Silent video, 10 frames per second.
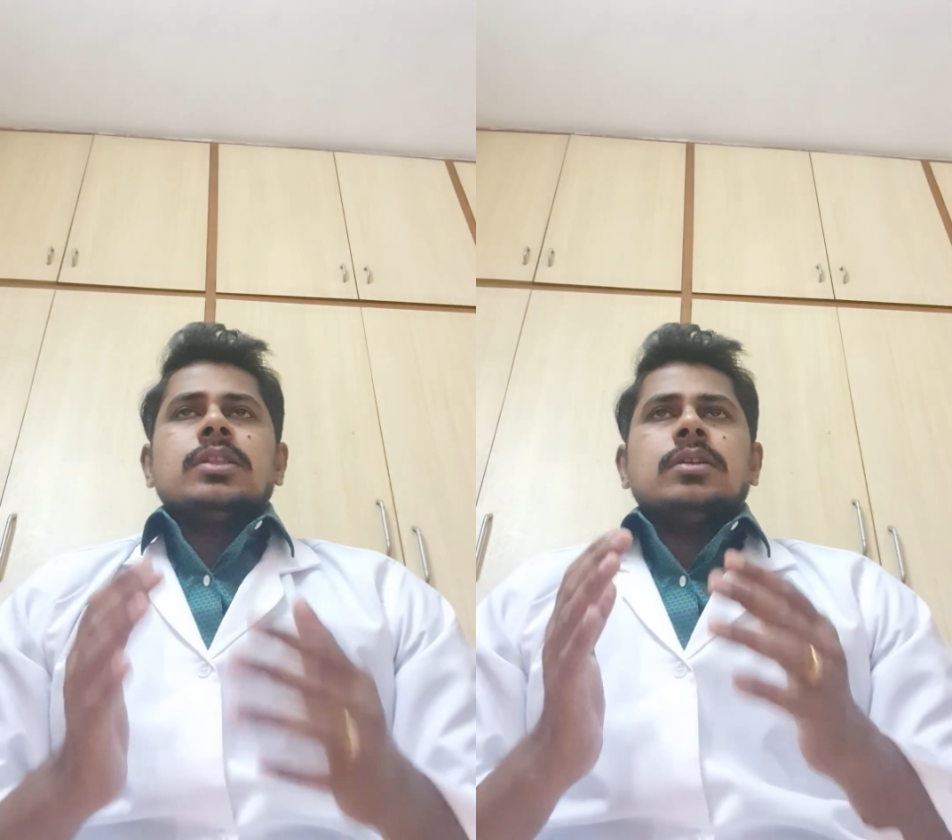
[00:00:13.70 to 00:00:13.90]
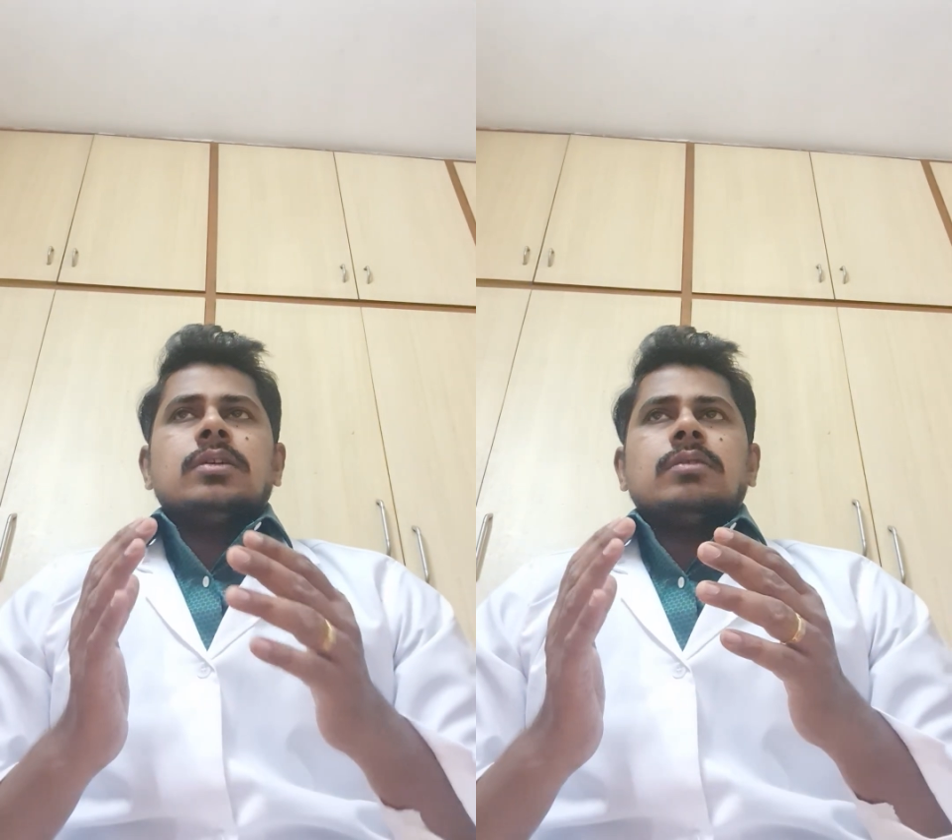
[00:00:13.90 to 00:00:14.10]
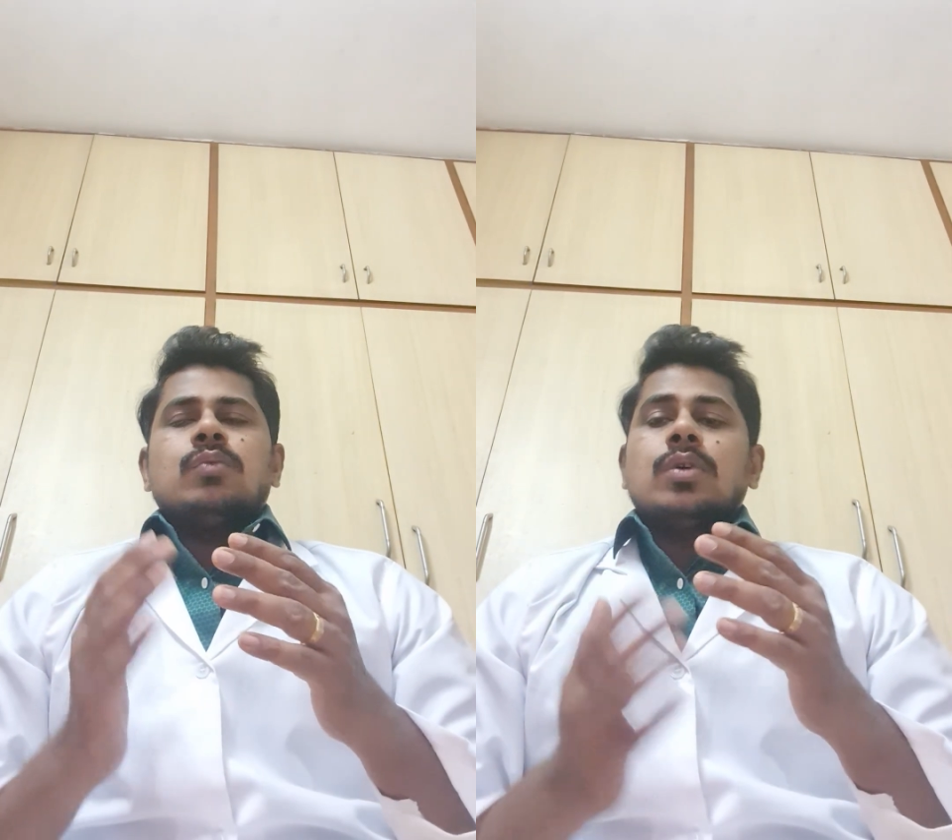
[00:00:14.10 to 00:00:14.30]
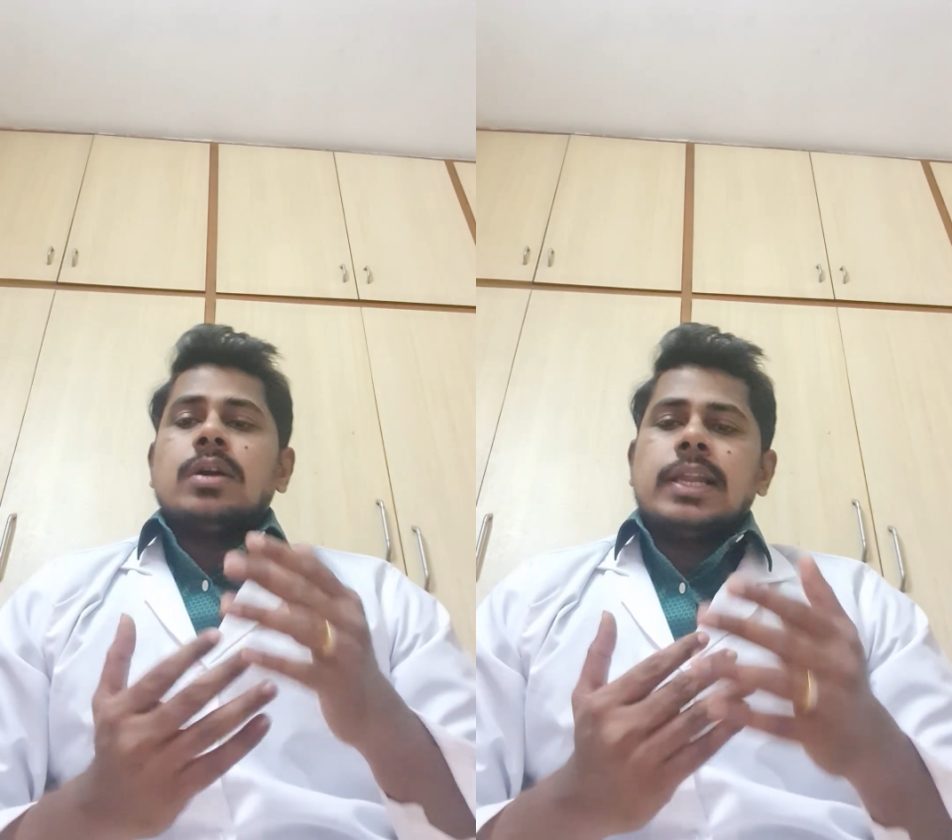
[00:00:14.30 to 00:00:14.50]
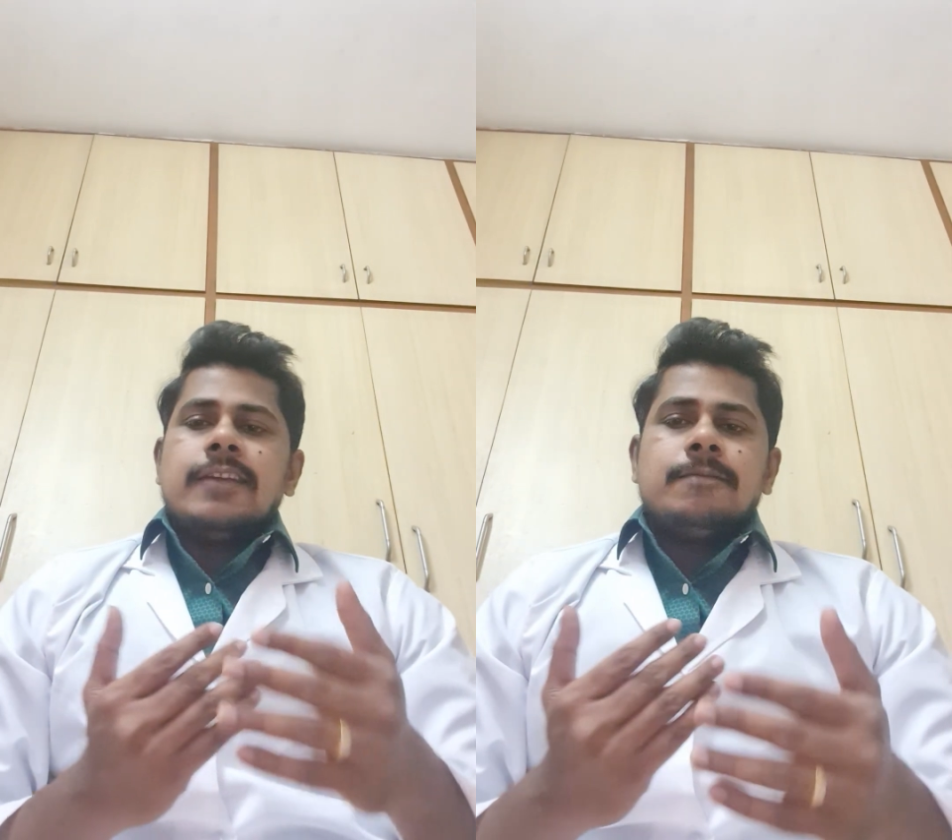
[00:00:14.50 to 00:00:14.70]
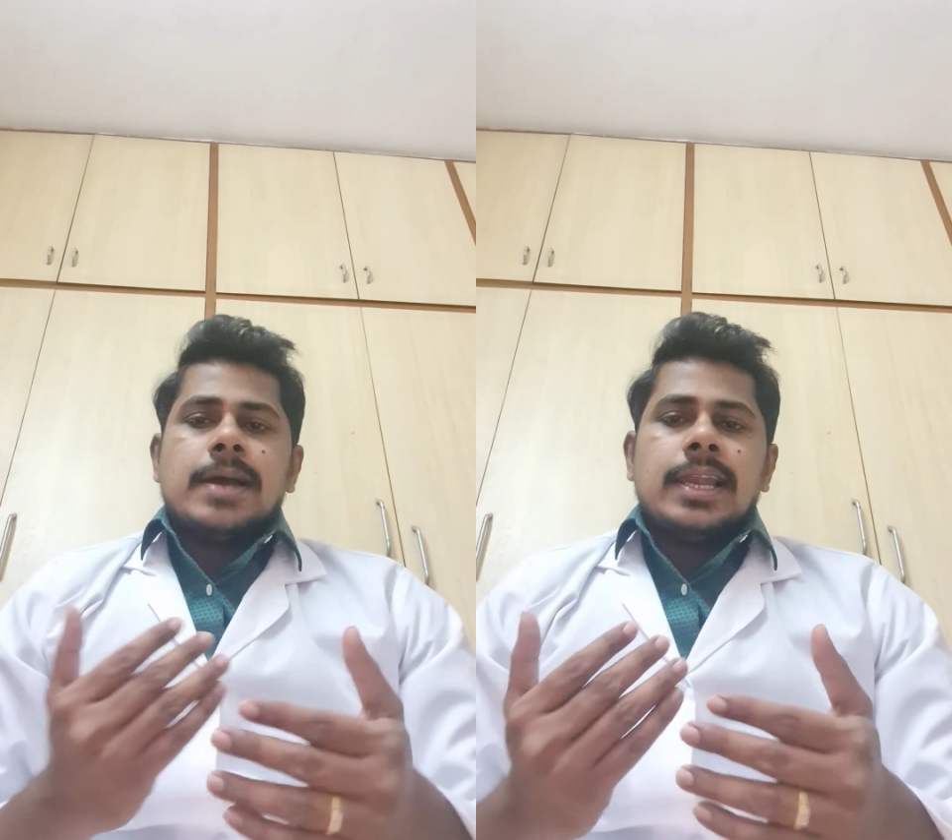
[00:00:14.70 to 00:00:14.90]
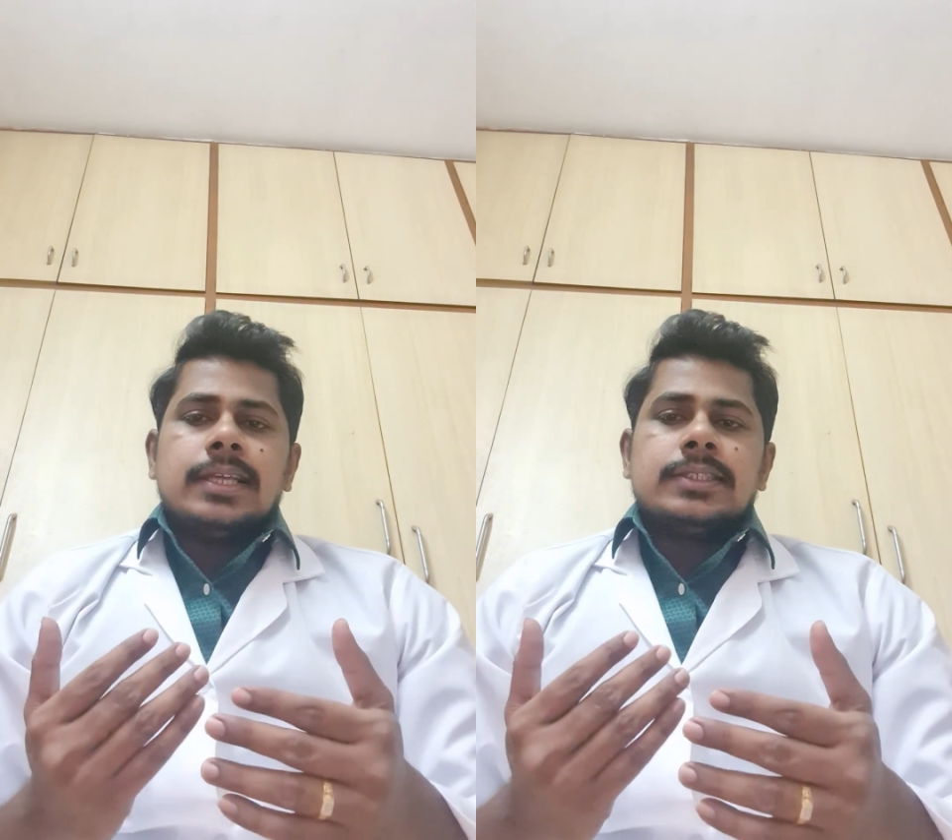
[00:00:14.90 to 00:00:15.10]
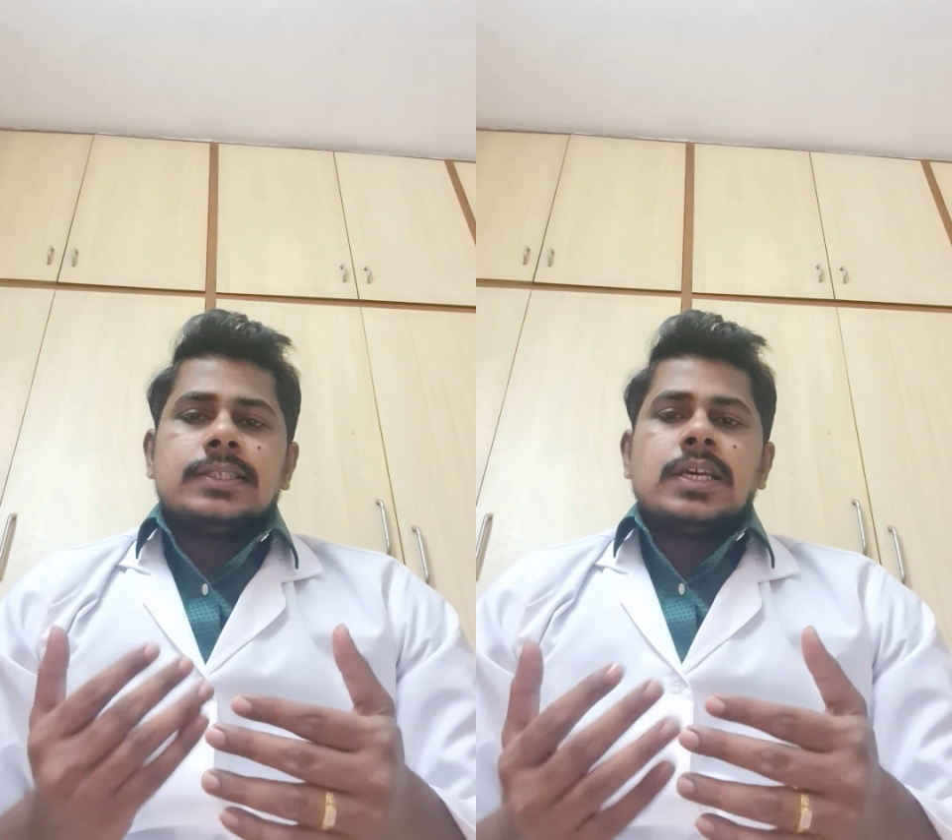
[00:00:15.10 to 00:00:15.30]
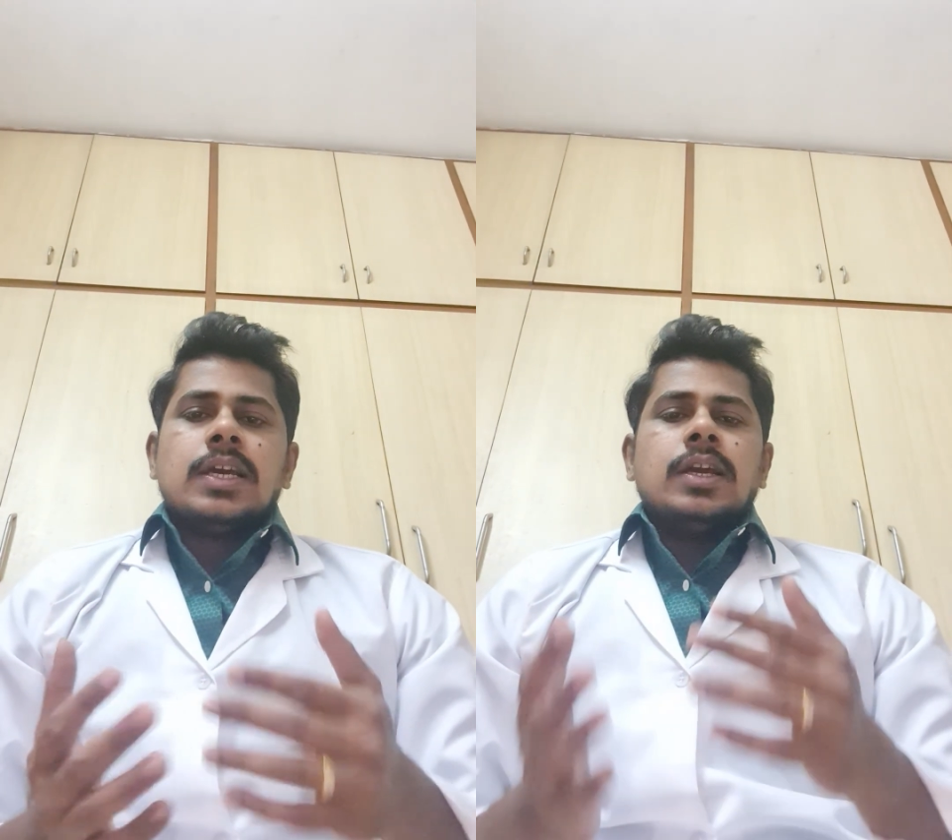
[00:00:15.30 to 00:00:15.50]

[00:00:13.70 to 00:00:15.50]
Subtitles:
the work-life balance